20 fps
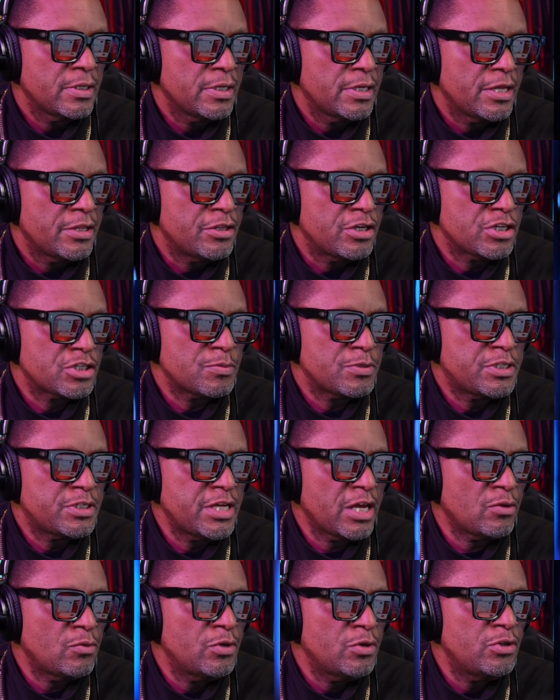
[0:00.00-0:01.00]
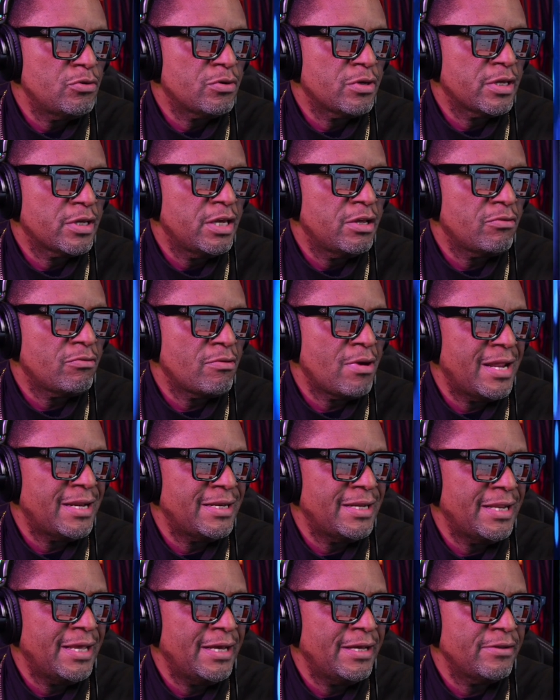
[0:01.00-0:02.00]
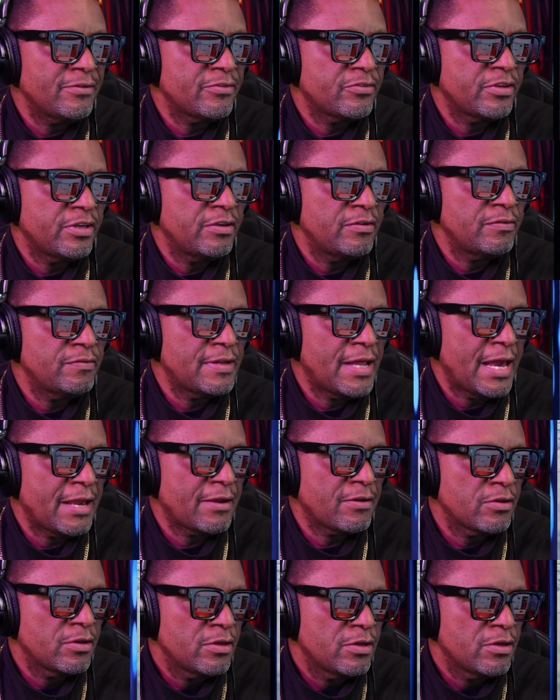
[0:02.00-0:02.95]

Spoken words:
This particular one you can get right now seems like